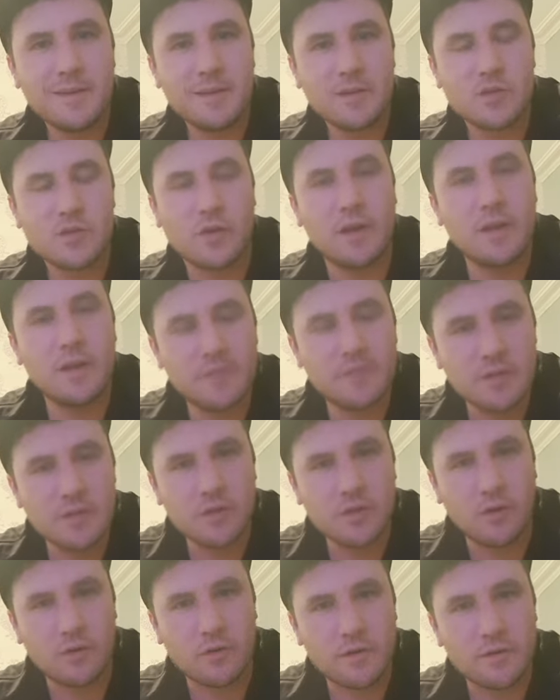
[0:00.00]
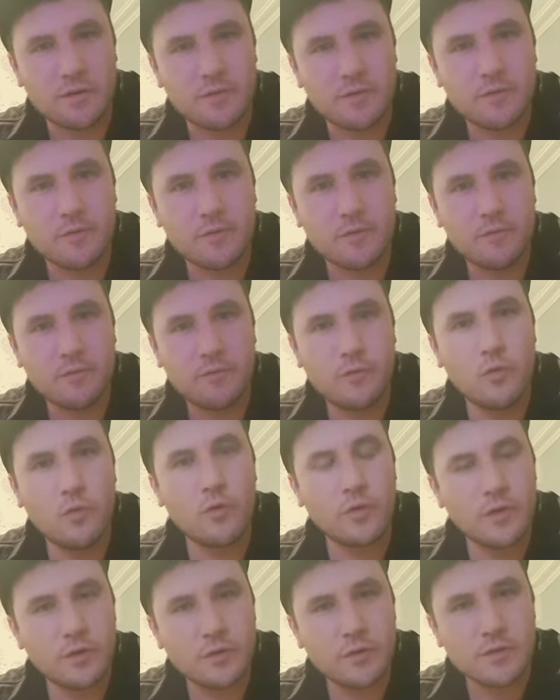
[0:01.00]
So I lived in Scotland for
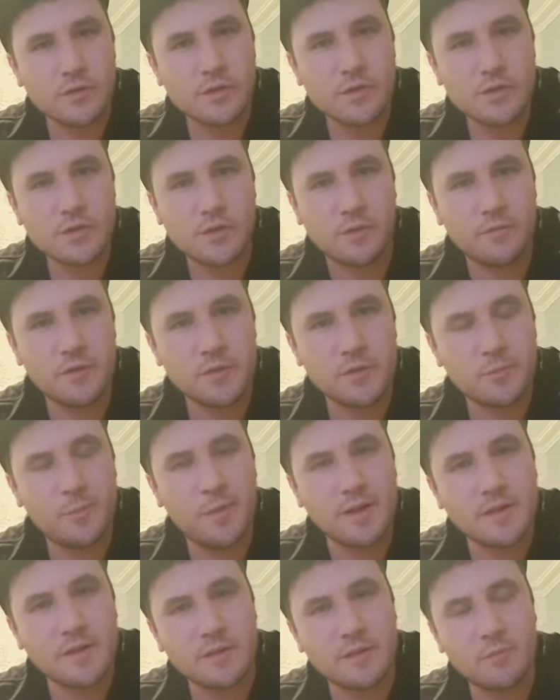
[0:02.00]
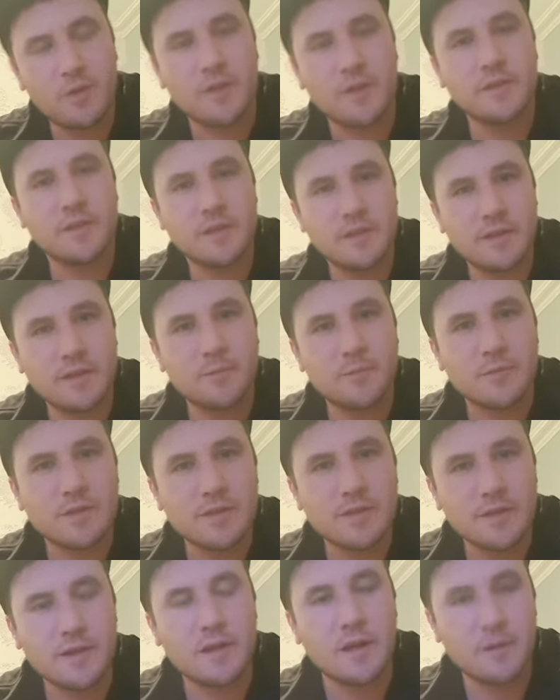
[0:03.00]
4 years, so I fished Menteith plenty of
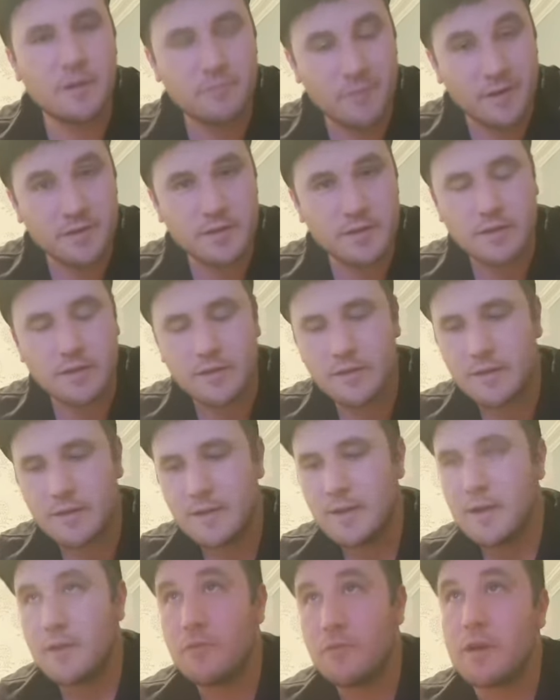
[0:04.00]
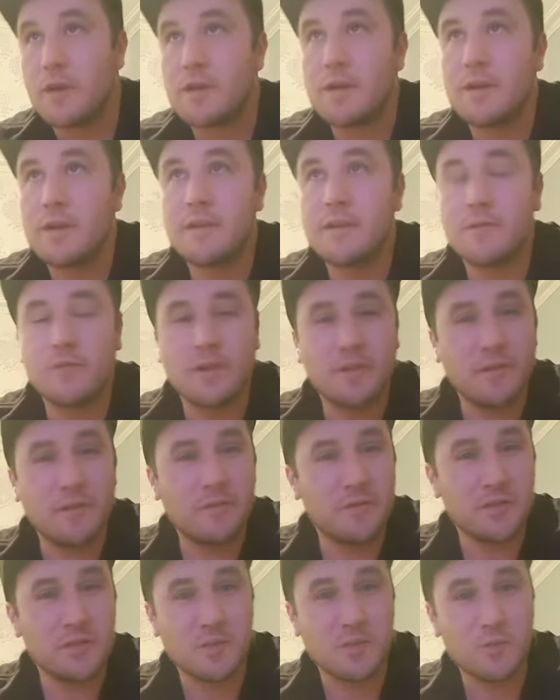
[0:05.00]
times, and I love Menteith. Rutland, I've only
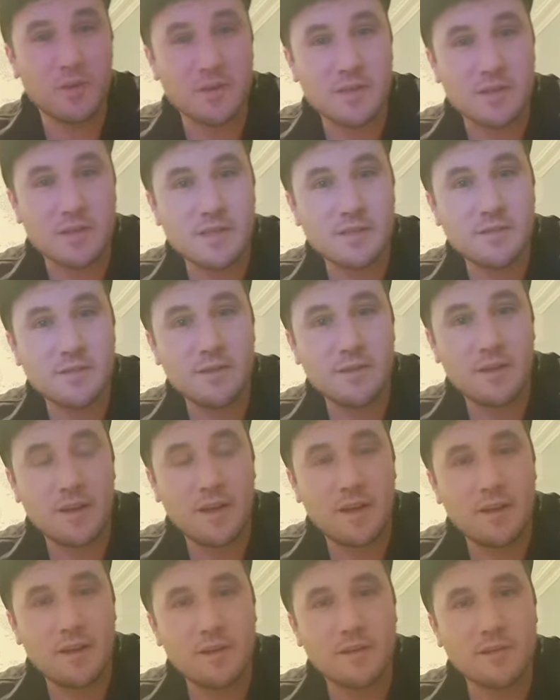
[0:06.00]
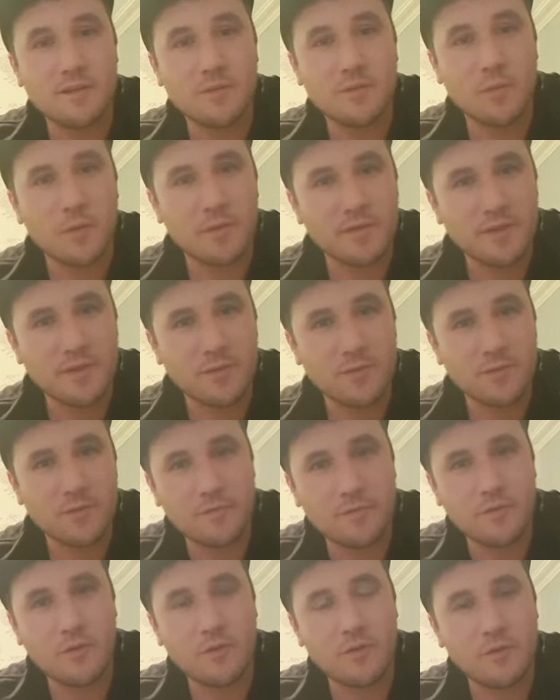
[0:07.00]
ever fished it once, and we went down
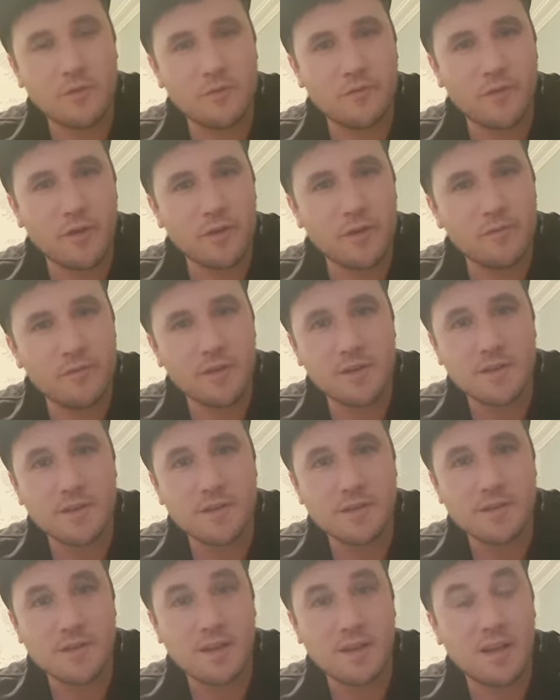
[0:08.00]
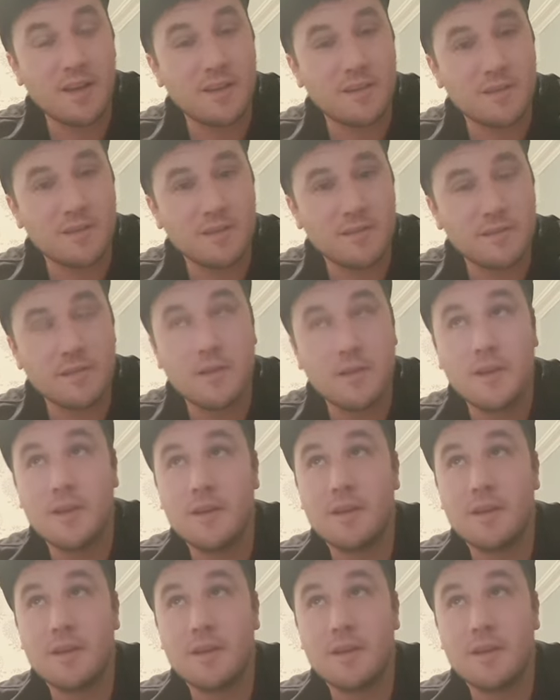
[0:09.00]
there for the fry feeders, and